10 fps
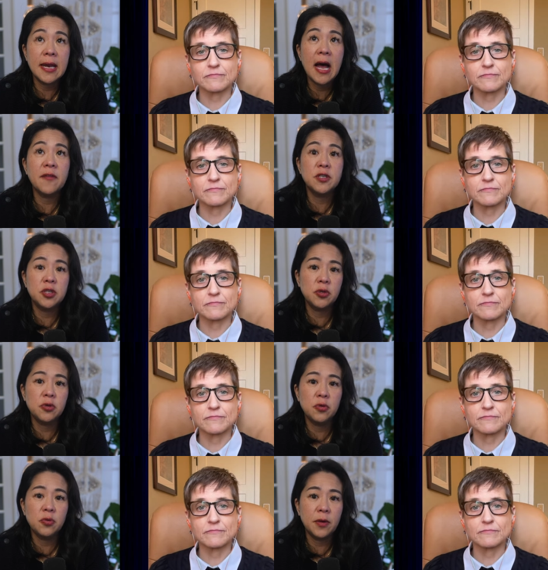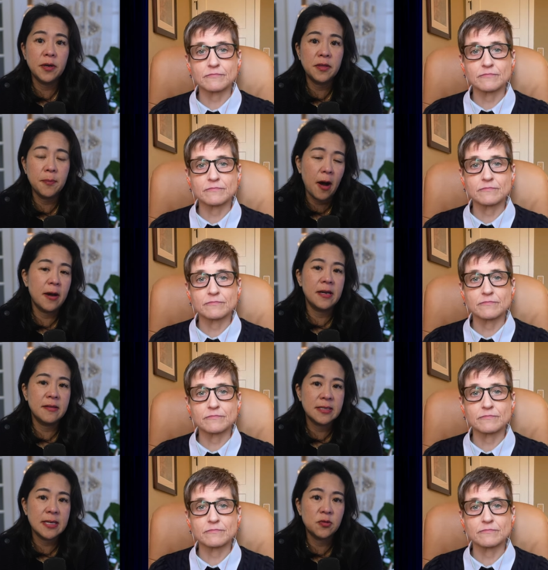Speaker 1: that have to do with the
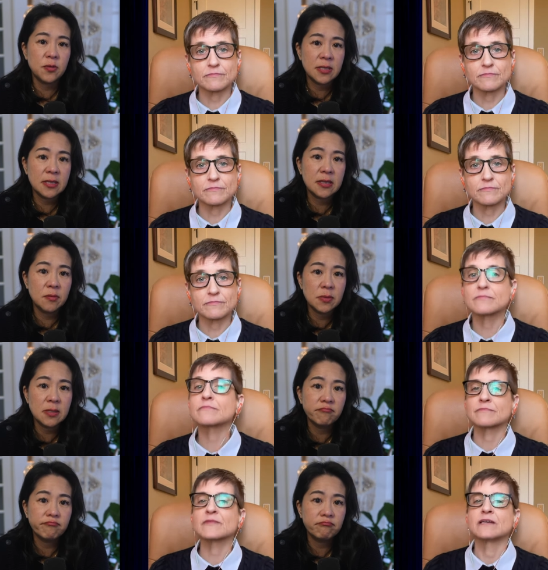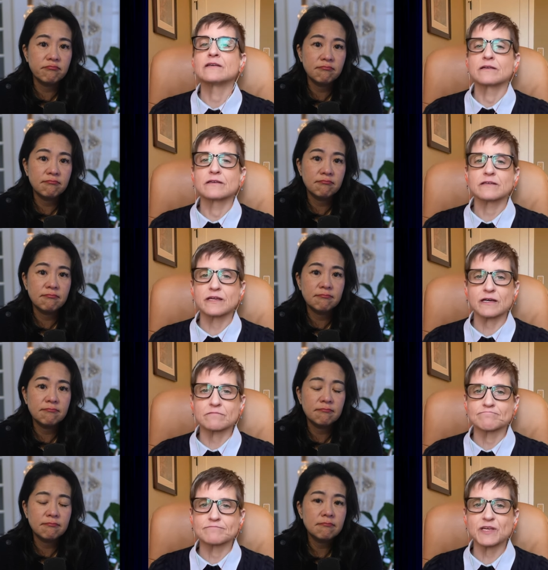body and the sensory systems.
Speaker 2: Yeah.
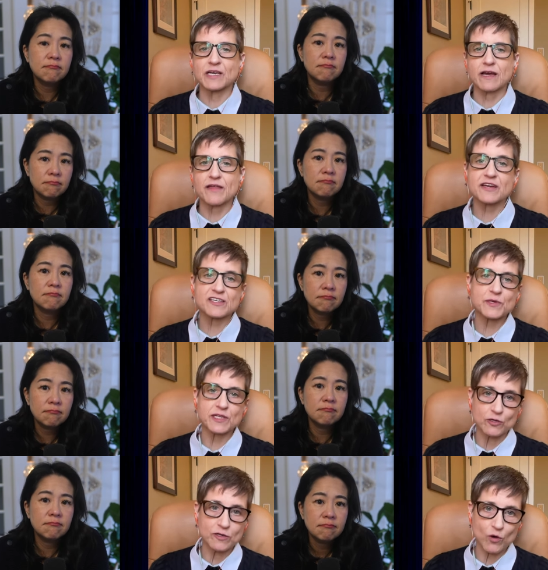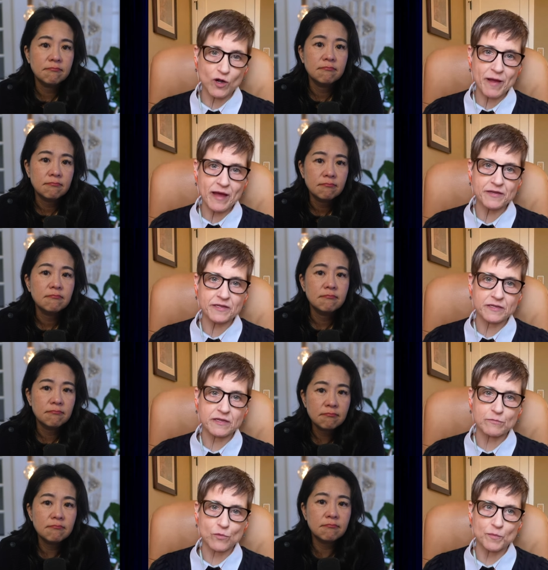Yeah, I think as we learn more about it and
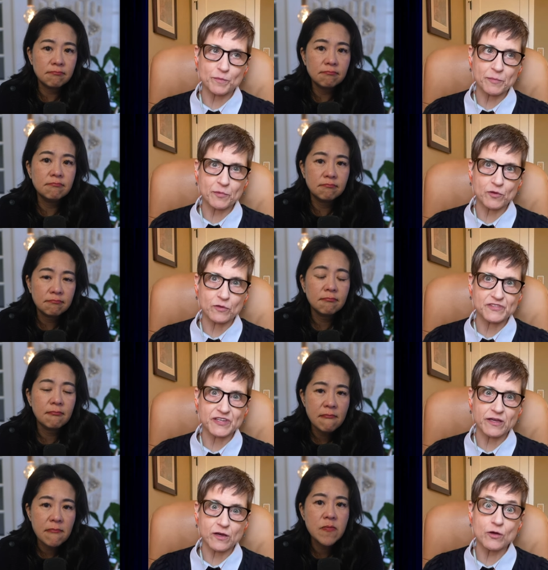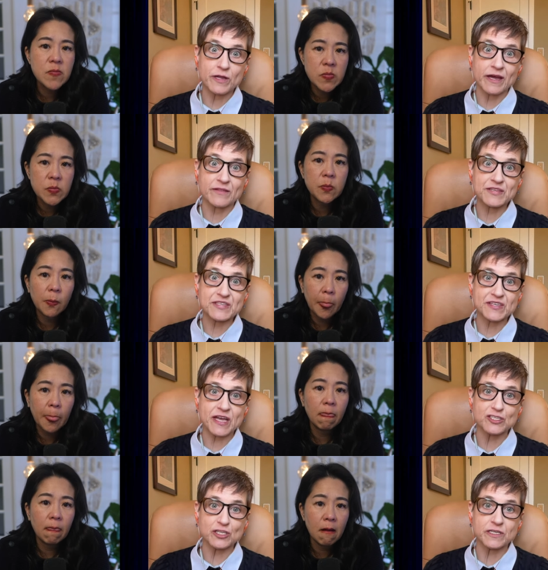more people mm-hmm. say, "Oh yeah, this is
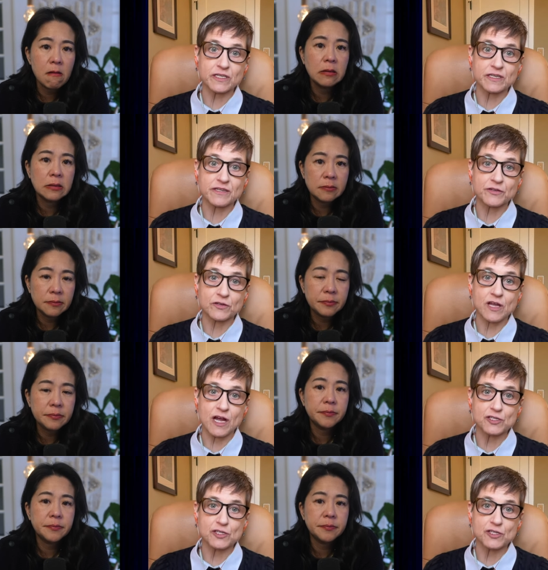actually a neurological